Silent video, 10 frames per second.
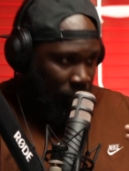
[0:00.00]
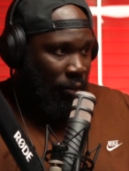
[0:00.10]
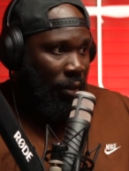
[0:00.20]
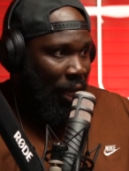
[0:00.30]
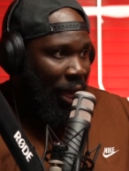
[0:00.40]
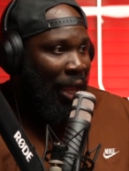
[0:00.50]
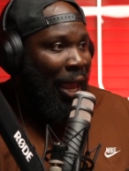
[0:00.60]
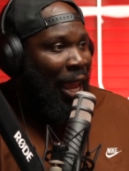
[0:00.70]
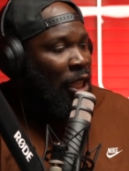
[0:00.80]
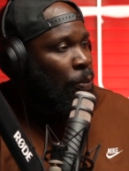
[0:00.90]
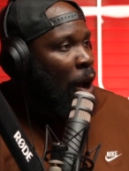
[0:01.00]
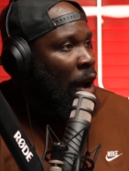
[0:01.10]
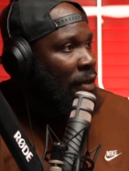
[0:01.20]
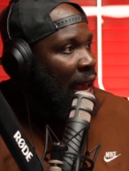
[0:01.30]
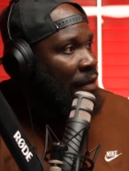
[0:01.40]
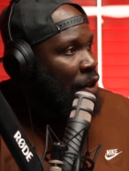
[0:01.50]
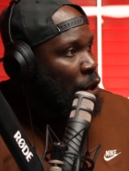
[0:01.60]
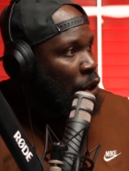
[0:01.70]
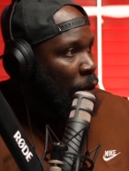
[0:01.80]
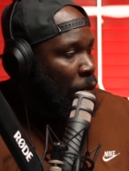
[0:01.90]
Yeah. It's part of the
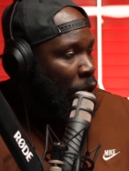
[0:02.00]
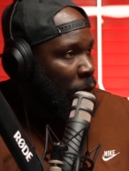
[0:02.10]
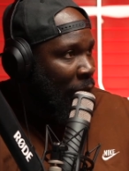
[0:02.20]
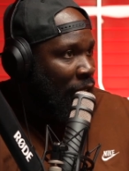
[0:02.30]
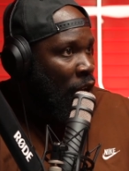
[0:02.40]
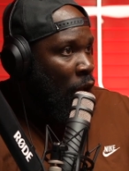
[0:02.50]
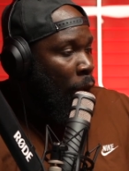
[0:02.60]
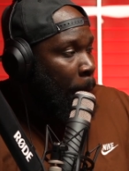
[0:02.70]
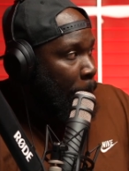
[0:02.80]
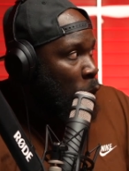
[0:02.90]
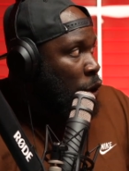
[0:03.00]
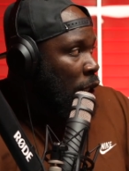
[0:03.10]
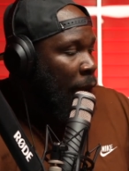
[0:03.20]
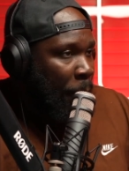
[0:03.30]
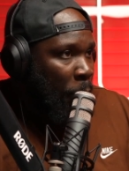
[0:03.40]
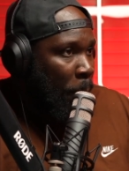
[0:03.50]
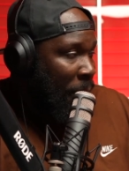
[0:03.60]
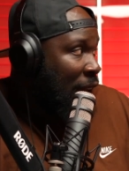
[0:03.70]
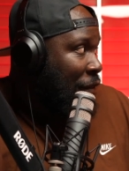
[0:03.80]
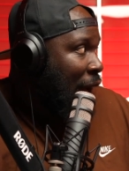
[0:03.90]
evolution prospect of building up a
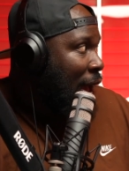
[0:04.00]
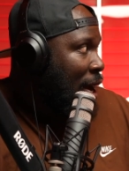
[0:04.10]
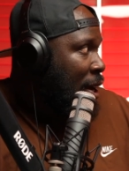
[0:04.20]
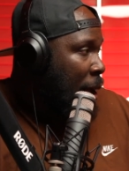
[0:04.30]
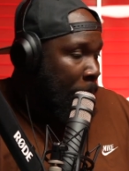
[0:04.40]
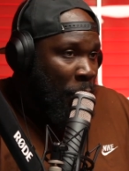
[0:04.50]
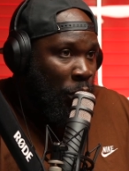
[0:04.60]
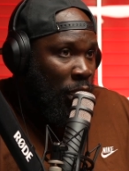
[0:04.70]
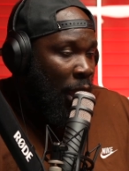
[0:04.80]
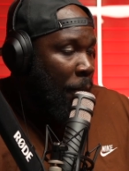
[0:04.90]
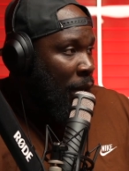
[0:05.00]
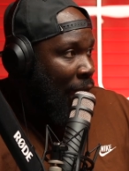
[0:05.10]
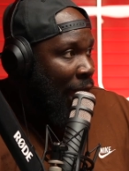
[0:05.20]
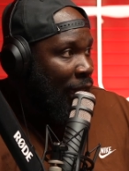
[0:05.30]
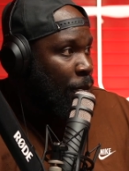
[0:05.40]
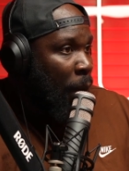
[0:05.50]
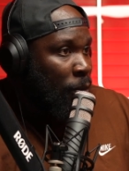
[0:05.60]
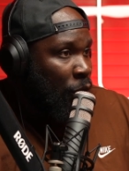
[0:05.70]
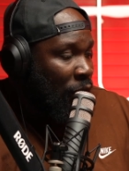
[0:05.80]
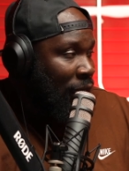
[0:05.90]
big fighter, building up a guy that's
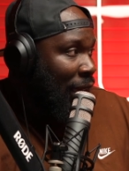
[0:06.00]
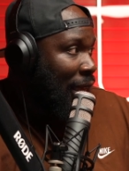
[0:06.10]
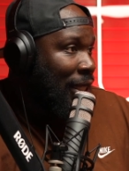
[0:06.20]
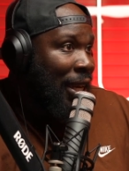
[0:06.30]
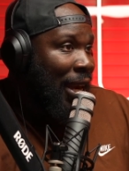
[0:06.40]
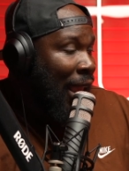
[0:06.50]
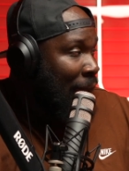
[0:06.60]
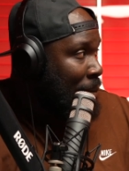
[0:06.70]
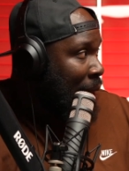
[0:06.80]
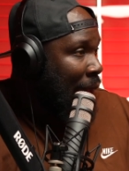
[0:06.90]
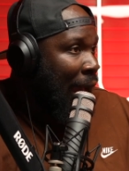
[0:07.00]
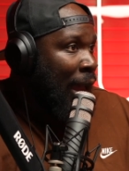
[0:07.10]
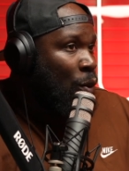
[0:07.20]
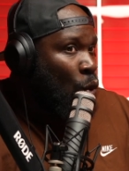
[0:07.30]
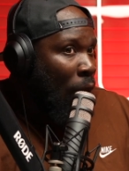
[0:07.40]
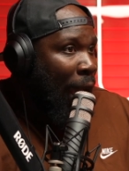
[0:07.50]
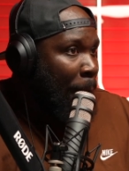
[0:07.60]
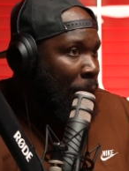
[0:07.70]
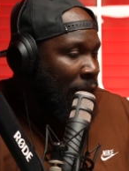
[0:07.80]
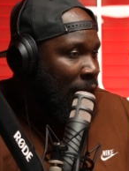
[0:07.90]
bums on seat is the name. And what
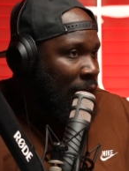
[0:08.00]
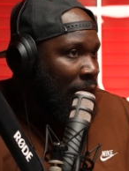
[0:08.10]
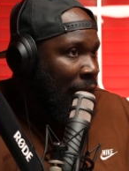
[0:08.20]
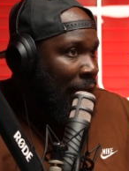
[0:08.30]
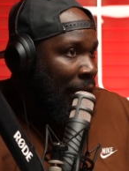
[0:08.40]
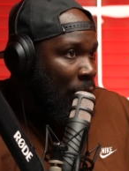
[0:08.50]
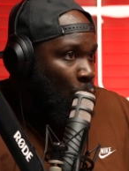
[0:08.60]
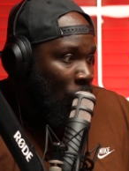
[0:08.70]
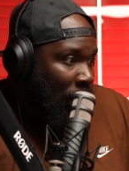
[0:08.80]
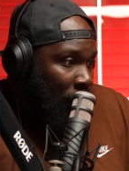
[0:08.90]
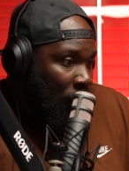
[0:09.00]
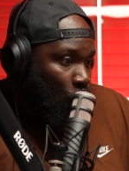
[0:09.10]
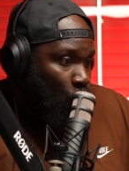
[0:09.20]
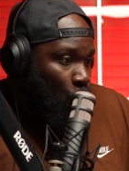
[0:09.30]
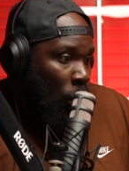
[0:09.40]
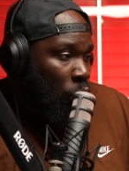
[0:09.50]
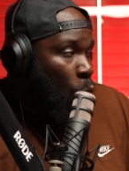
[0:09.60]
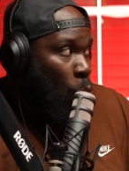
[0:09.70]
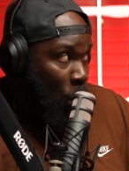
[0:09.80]
happened is we just was we